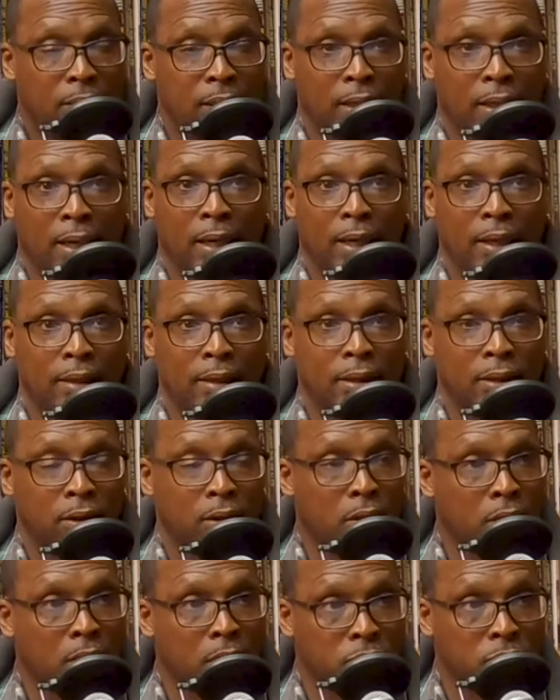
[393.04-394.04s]
they can't
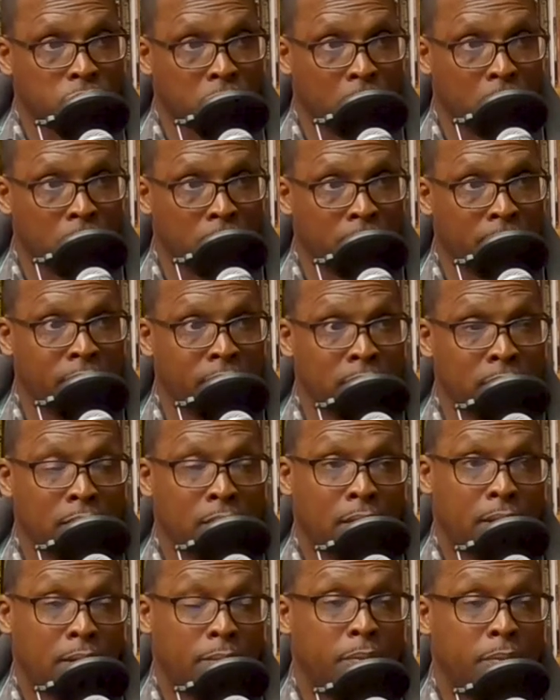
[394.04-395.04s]
get a control of it.
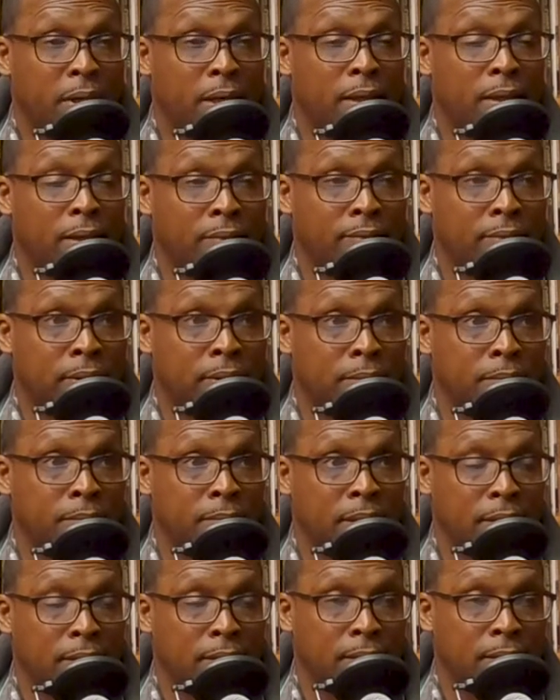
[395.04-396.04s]
Many of
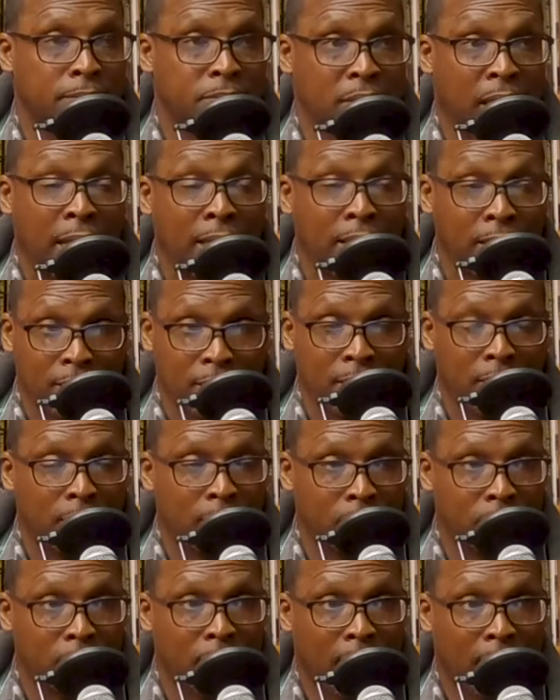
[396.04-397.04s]
them end up taking
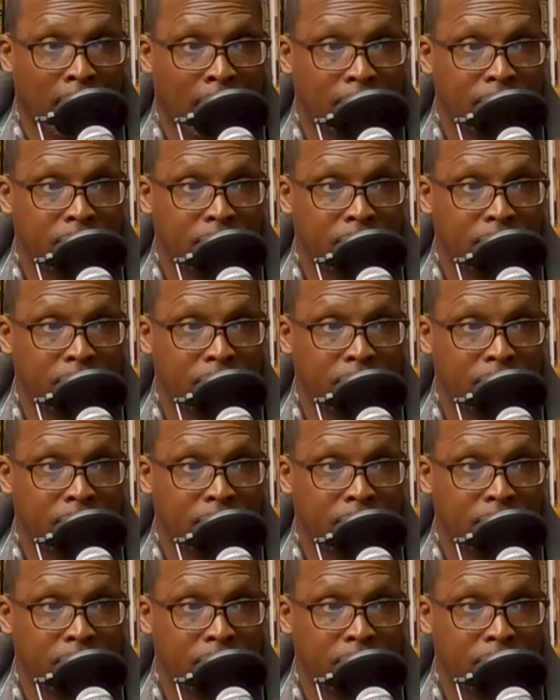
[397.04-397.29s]
their own lives.